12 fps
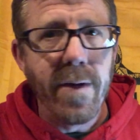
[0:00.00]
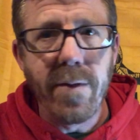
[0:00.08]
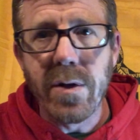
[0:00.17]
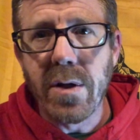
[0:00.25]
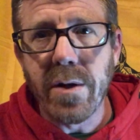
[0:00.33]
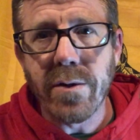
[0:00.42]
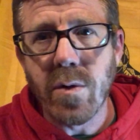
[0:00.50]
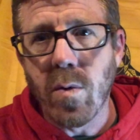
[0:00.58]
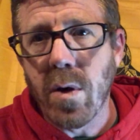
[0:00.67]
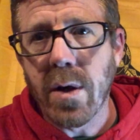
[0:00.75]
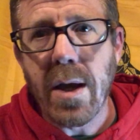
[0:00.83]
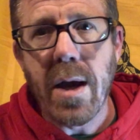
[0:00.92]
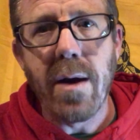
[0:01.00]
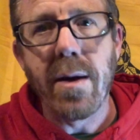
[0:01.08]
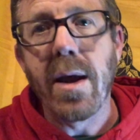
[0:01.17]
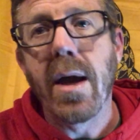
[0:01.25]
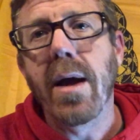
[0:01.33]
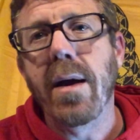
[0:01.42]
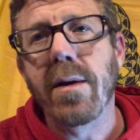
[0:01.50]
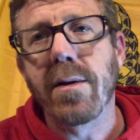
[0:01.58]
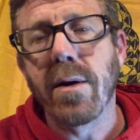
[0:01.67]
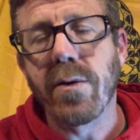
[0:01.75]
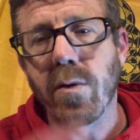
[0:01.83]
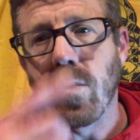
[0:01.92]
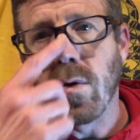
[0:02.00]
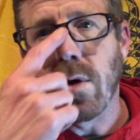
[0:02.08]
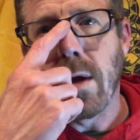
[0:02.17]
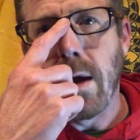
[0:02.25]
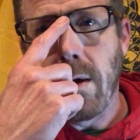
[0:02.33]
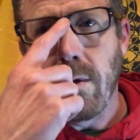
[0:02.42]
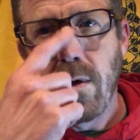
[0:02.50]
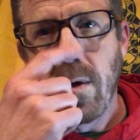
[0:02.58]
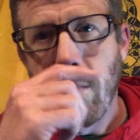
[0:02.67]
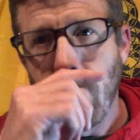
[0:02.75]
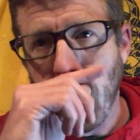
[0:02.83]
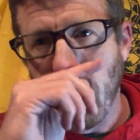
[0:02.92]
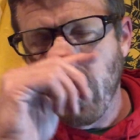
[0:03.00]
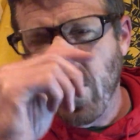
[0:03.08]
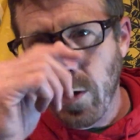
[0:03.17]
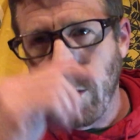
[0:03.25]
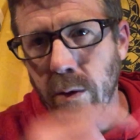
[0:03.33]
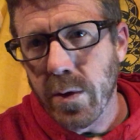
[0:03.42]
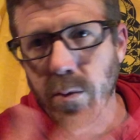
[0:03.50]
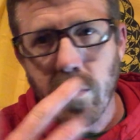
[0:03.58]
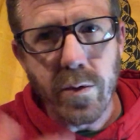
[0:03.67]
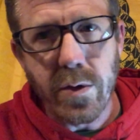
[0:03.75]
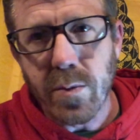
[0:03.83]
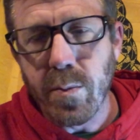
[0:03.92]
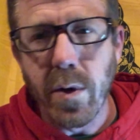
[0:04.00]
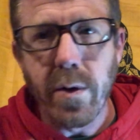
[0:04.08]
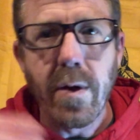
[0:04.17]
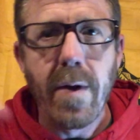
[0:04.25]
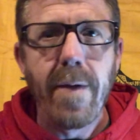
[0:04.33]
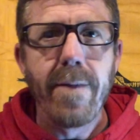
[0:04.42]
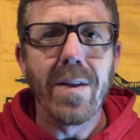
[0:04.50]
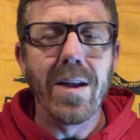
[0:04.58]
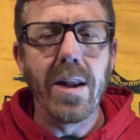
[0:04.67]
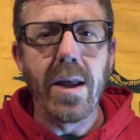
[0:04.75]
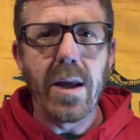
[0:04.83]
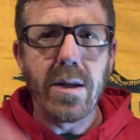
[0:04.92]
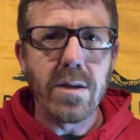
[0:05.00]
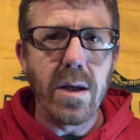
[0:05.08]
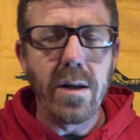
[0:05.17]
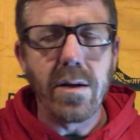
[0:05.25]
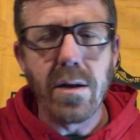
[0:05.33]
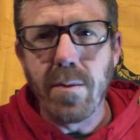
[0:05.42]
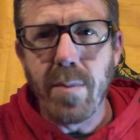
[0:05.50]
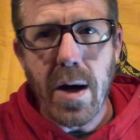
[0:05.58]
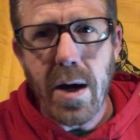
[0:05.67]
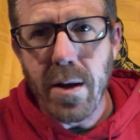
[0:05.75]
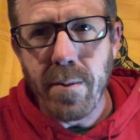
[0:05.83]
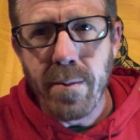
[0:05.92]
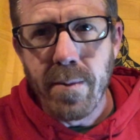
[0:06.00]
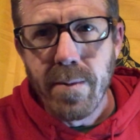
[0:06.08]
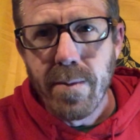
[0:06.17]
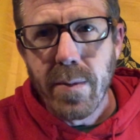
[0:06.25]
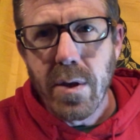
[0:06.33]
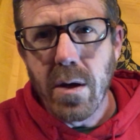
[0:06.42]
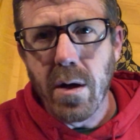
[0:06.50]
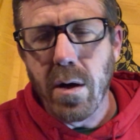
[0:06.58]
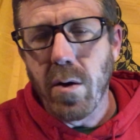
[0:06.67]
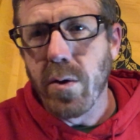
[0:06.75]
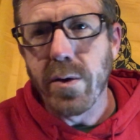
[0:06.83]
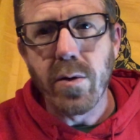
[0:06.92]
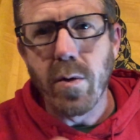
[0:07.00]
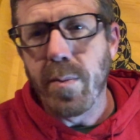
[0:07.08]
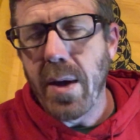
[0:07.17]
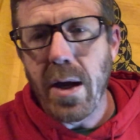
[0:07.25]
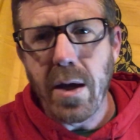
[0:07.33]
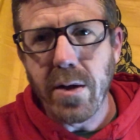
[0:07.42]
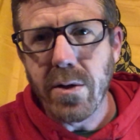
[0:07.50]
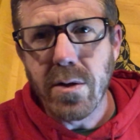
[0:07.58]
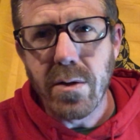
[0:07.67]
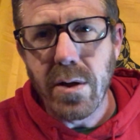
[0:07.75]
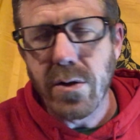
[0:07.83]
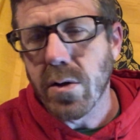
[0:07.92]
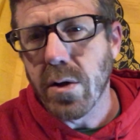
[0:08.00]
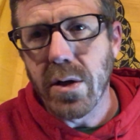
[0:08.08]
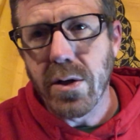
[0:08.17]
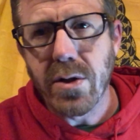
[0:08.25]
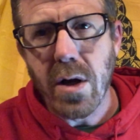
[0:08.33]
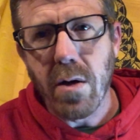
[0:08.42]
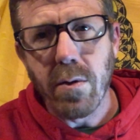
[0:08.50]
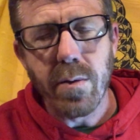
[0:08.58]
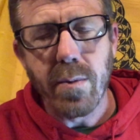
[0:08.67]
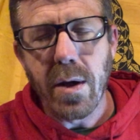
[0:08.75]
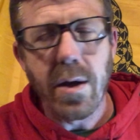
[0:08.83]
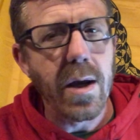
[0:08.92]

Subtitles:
If it doesn't work out, it doesn't work out. What we'll do is we'll just put the links into the bottom onto a page that you're going to share with me.